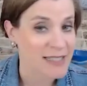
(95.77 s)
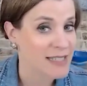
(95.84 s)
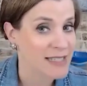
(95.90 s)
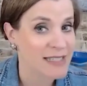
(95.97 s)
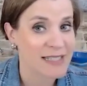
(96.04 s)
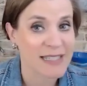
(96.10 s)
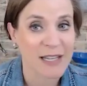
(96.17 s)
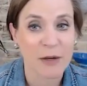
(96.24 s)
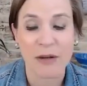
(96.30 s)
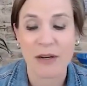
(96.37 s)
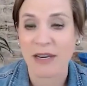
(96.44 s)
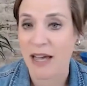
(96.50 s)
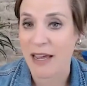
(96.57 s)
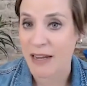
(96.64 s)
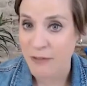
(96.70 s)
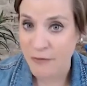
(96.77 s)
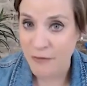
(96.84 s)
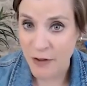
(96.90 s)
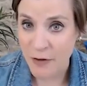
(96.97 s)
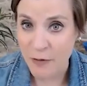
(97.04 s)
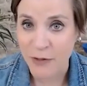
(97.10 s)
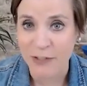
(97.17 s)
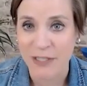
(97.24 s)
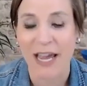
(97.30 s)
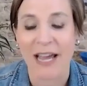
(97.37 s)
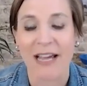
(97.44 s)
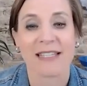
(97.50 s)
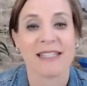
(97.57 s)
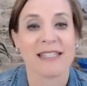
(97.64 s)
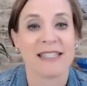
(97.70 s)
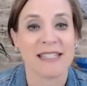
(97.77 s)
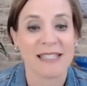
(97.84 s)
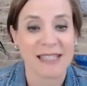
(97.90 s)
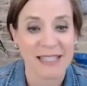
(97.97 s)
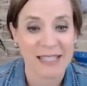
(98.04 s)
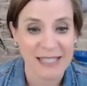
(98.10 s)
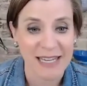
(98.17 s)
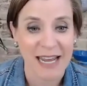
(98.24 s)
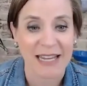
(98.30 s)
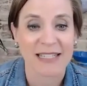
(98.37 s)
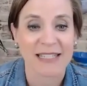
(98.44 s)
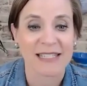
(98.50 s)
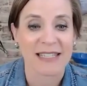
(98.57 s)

This is not a federal tax. This is the state.